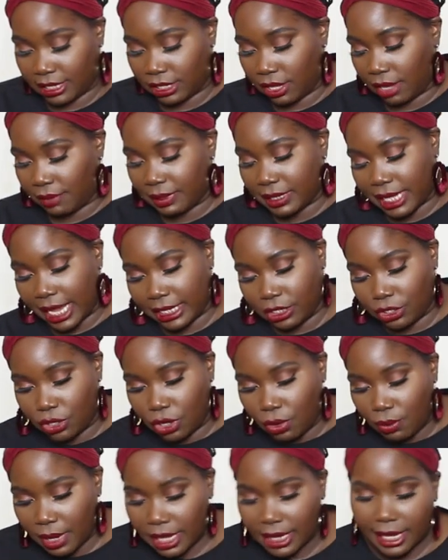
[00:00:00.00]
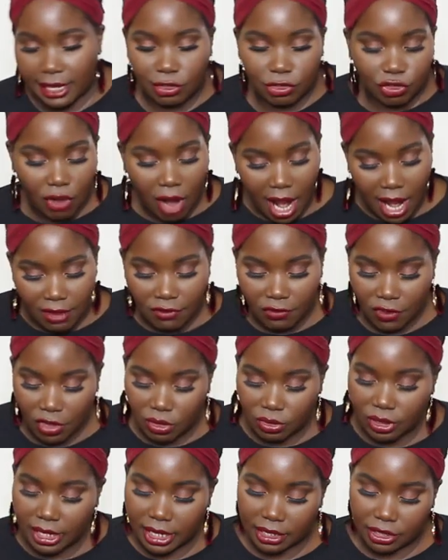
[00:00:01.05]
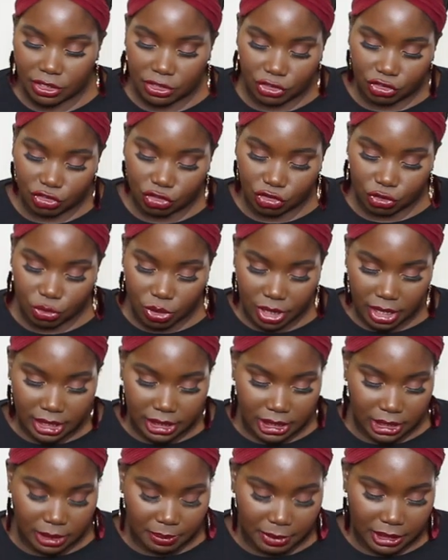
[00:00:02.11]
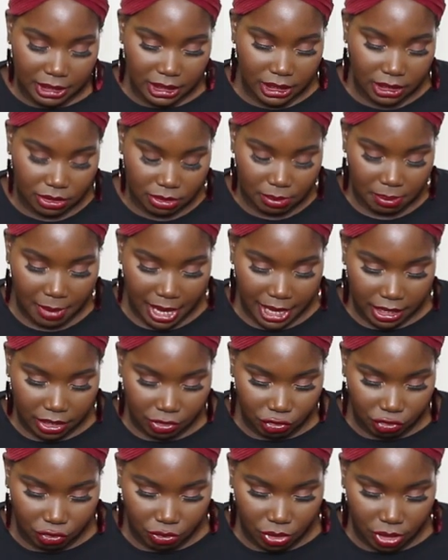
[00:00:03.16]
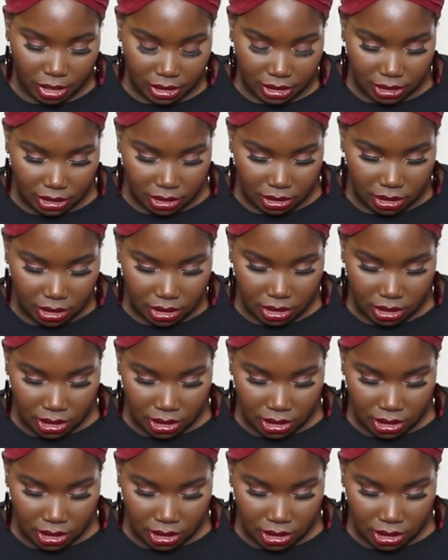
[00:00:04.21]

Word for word: So I was like, you know what? Let's try faux leather shorts. But these are biker shorts.